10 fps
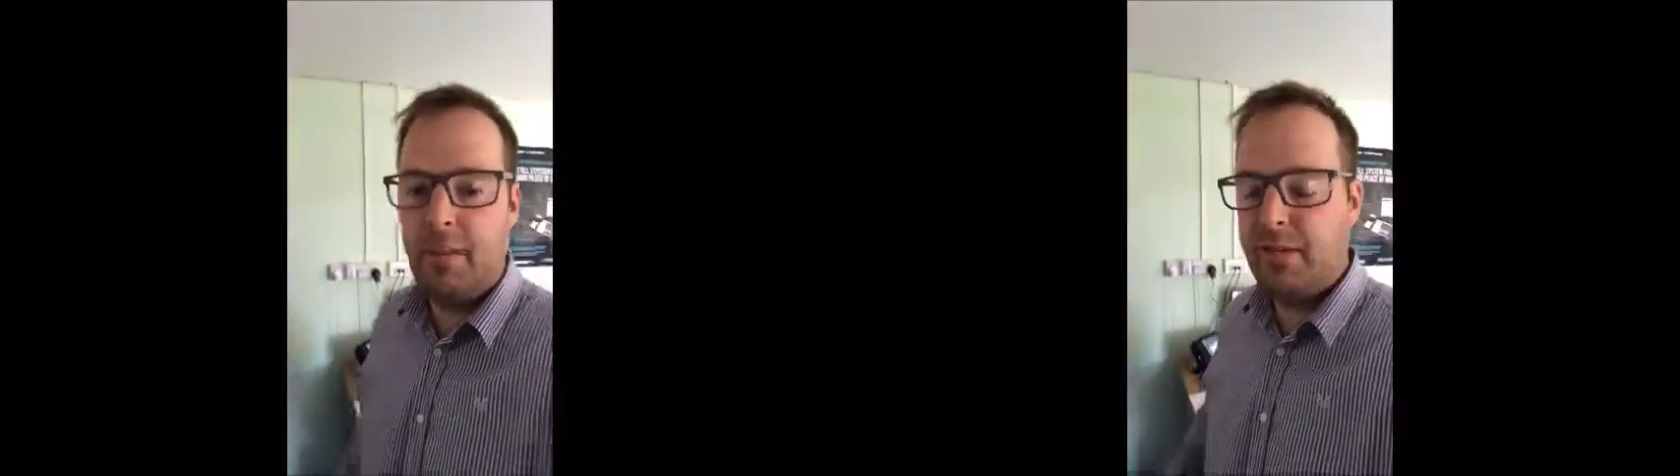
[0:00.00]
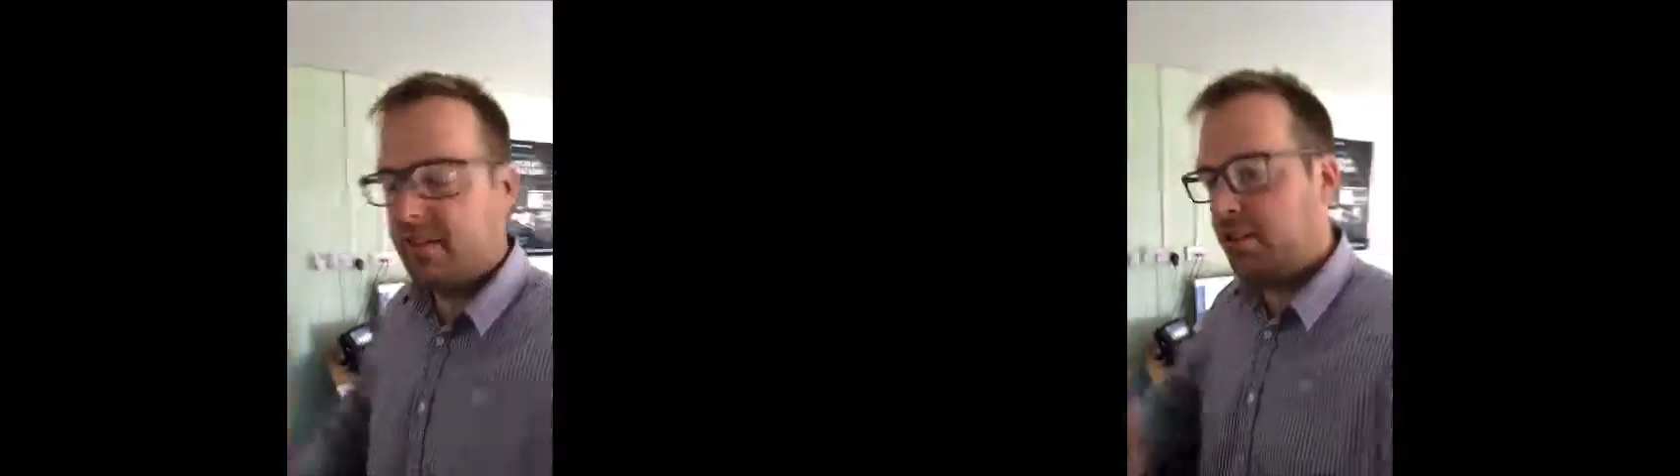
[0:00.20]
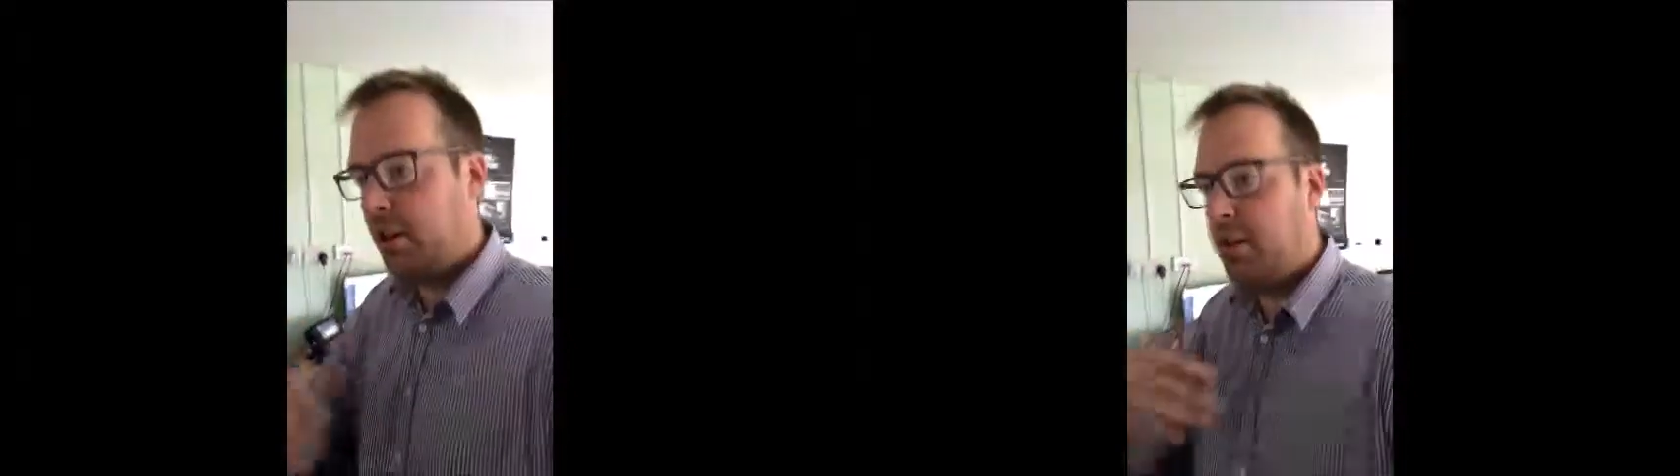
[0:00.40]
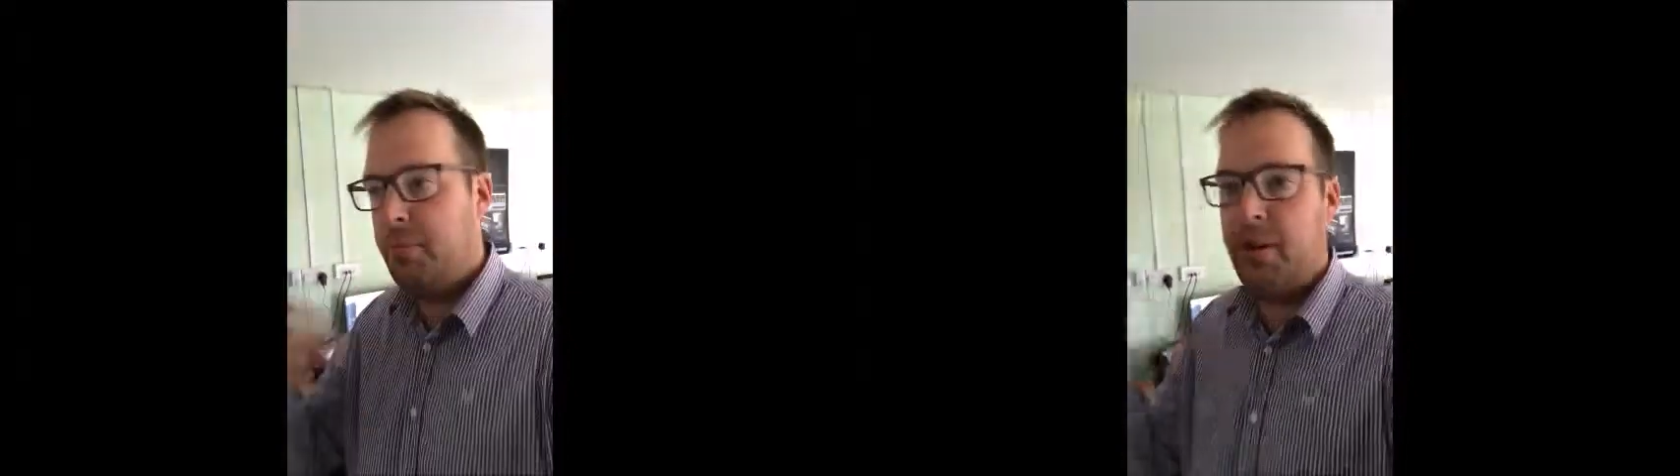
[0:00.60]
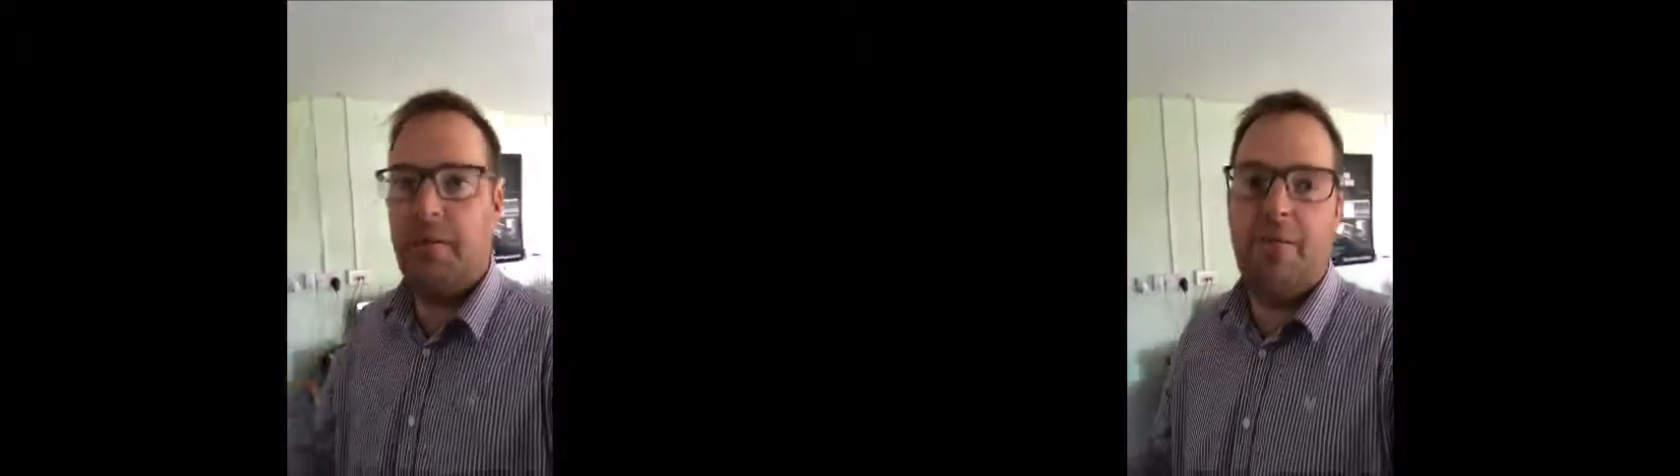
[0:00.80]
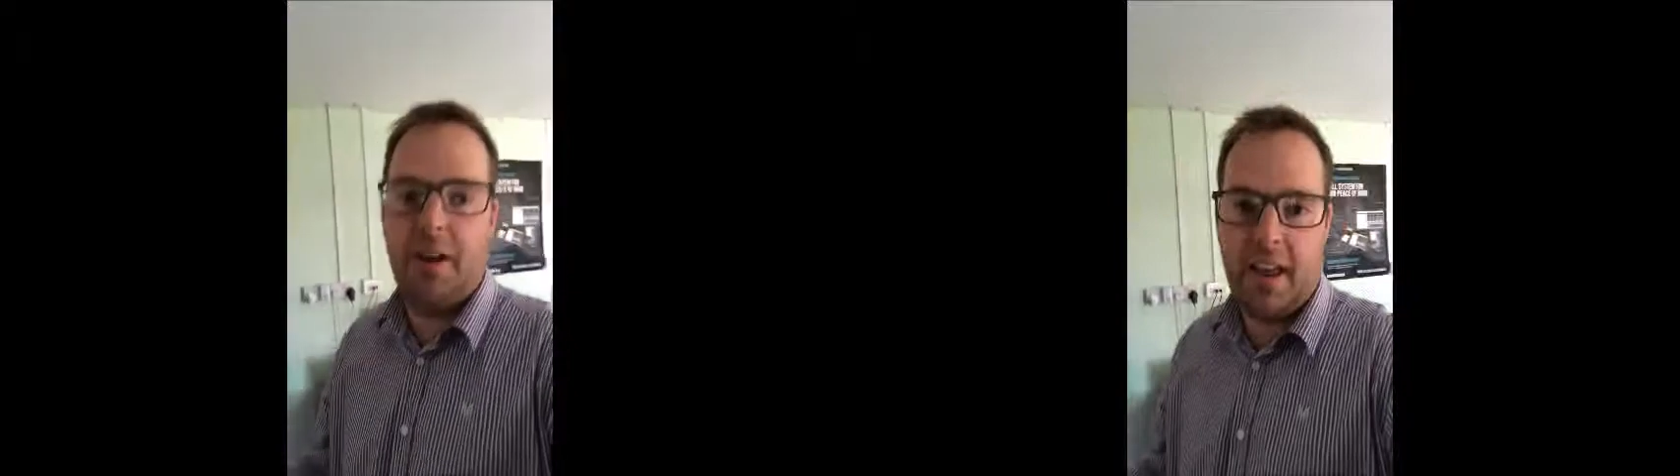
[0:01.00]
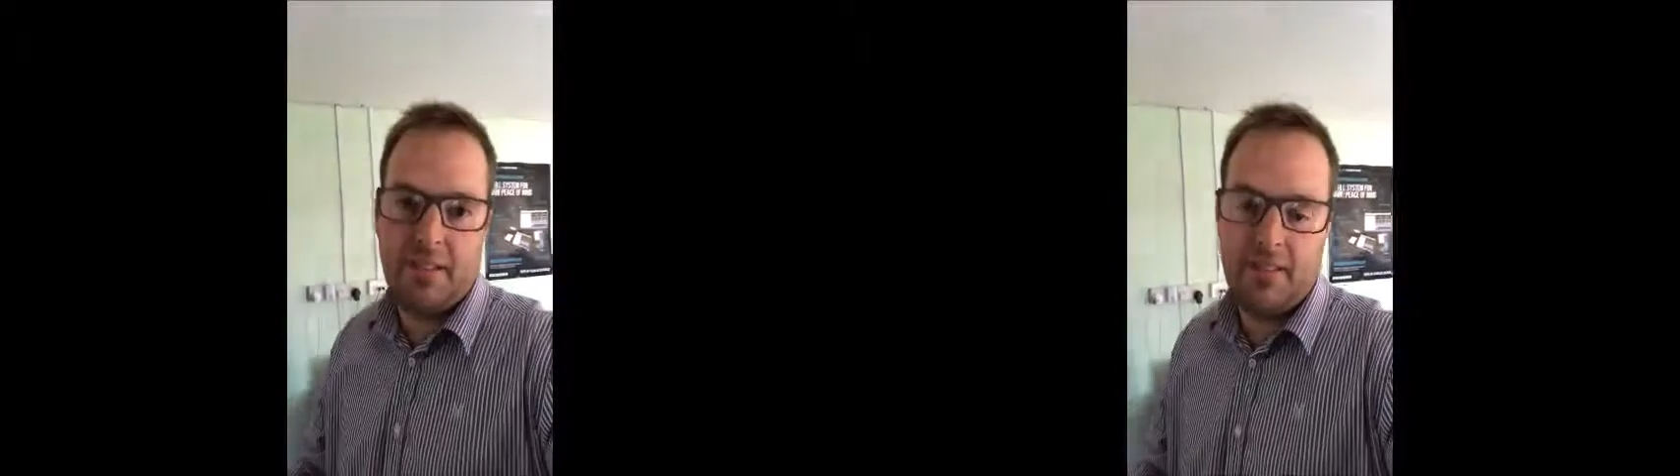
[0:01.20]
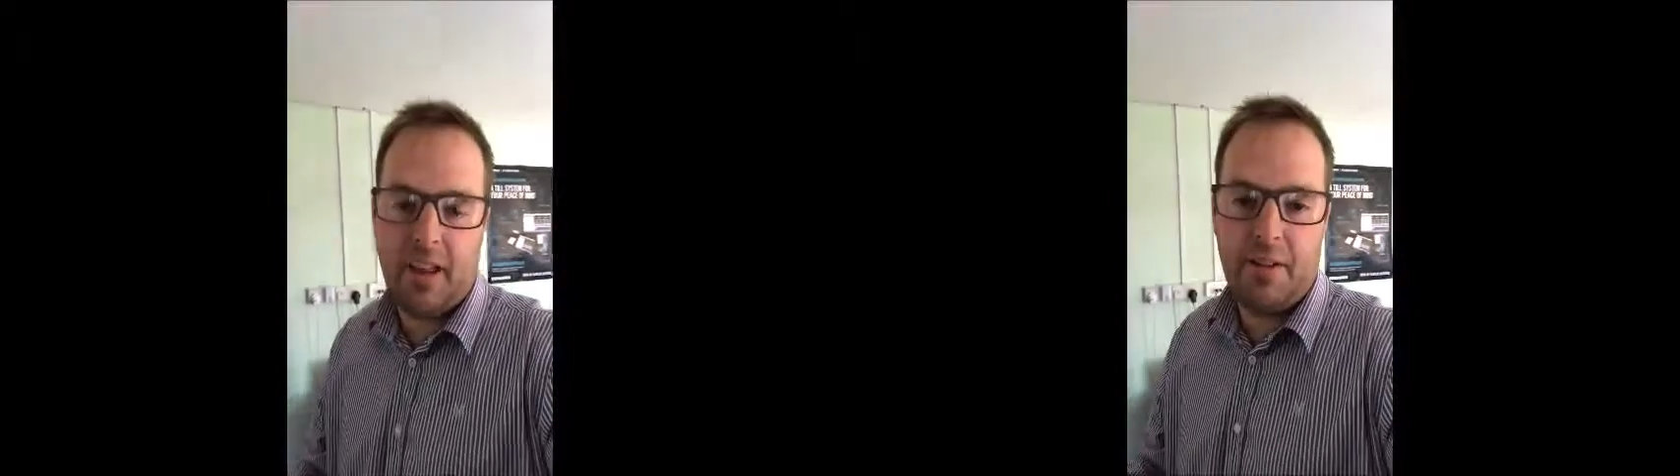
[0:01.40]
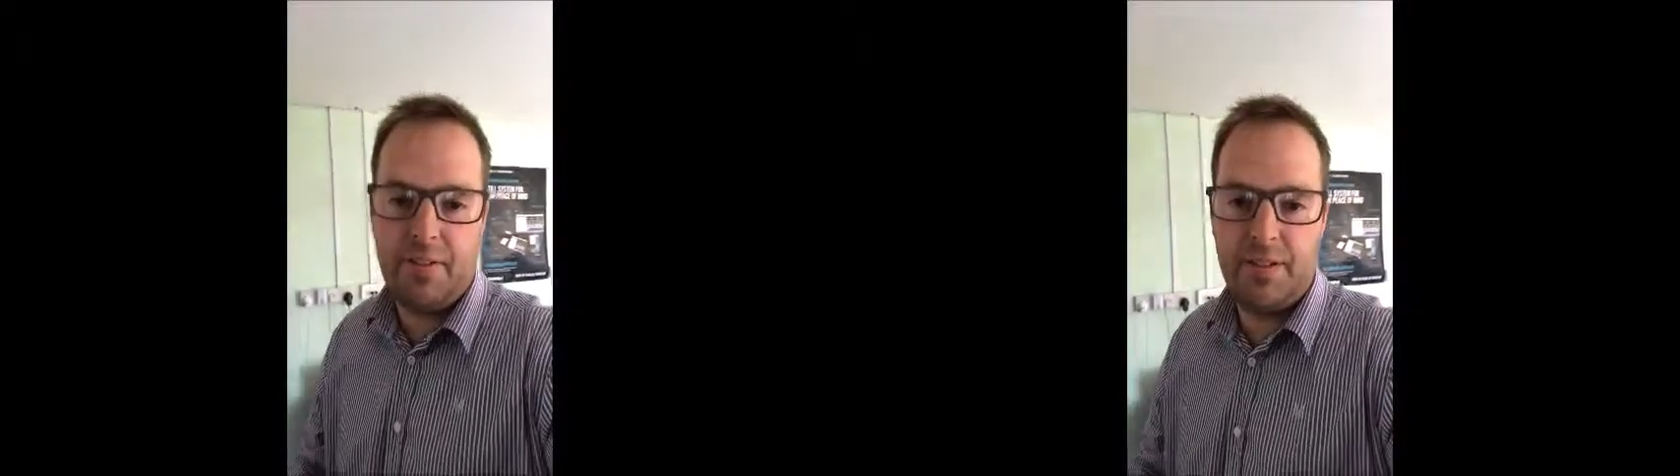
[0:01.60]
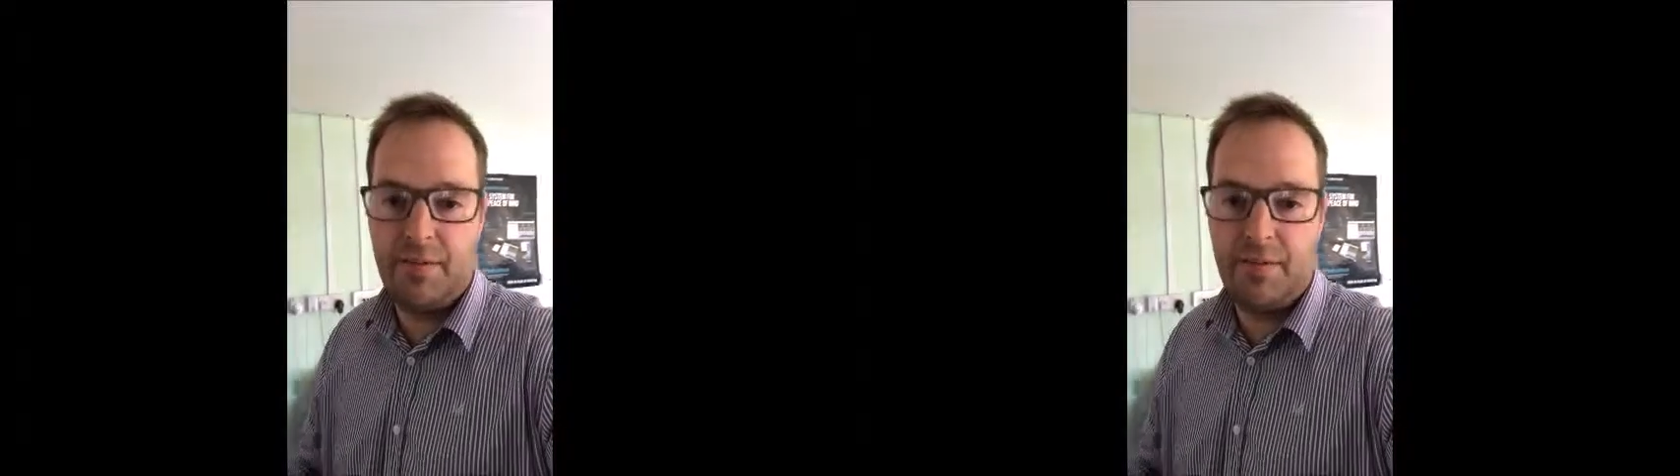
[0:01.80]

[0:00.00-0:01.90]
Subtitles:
just to show you a bit of front end stuff.